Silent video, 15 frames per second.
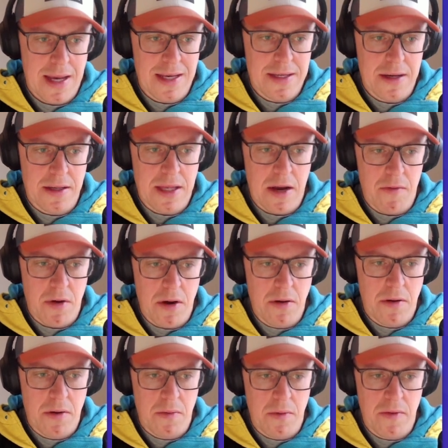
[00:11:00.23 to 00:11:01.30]
inside that
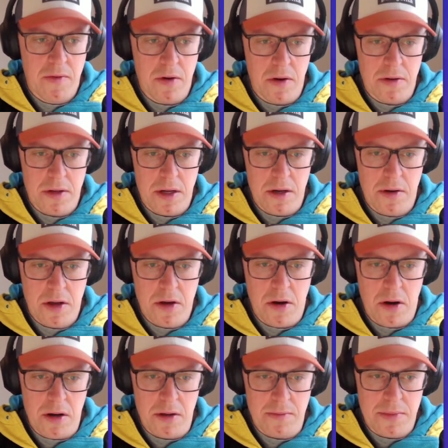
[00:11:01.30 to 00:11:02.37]
row, we've got a load of
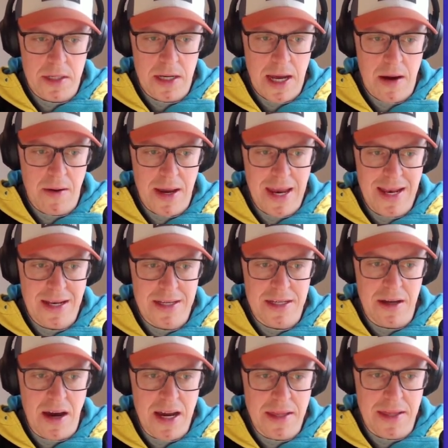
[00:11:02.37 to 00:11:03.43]
columns. Now,
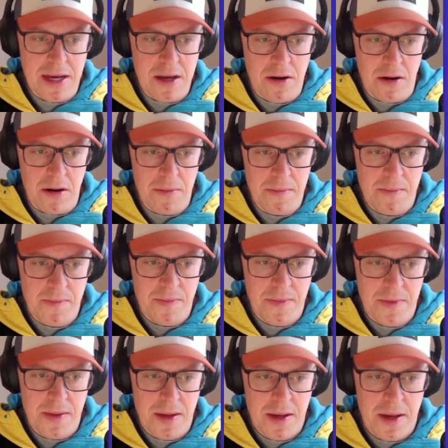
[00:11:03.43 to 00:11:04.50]
inside that column,
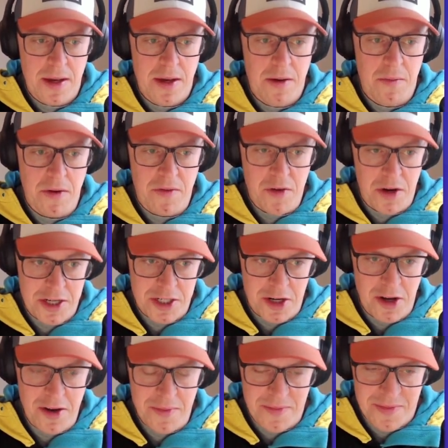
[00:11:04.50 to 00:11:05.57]
we've got a
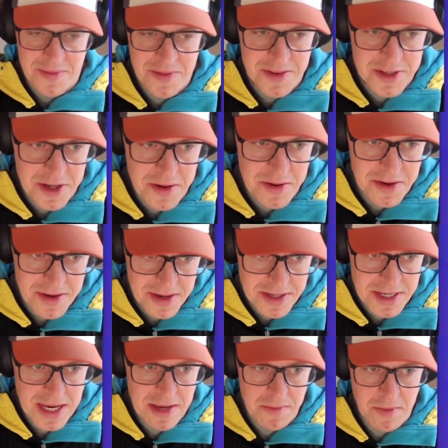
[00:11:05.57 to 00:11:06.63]
slot. So
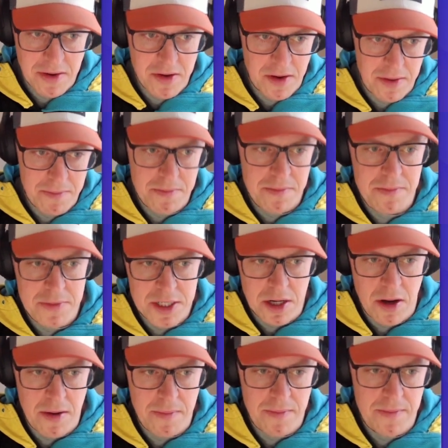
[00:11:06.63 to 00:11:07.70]
you see, we've got a
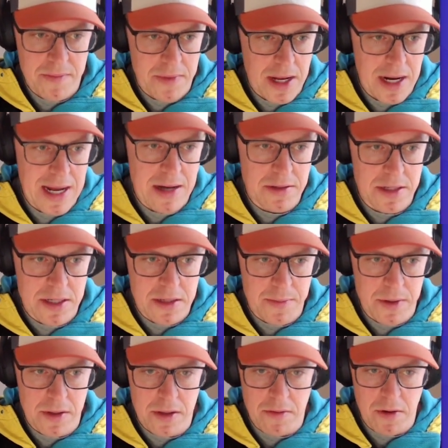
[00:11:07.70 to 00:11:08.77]
slot that allows us to
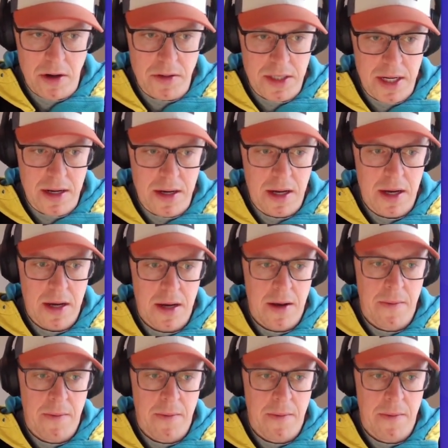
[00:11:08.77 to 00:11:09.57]
put the rows in.